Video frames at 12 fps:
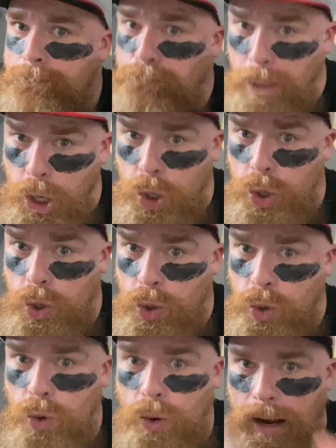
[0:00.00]

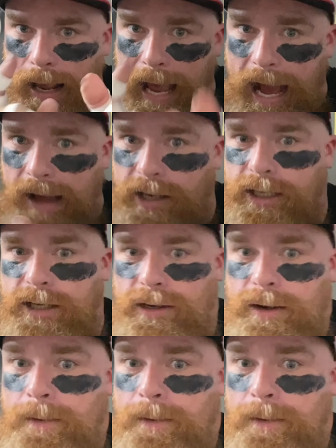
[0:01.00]
Boo! Out of here.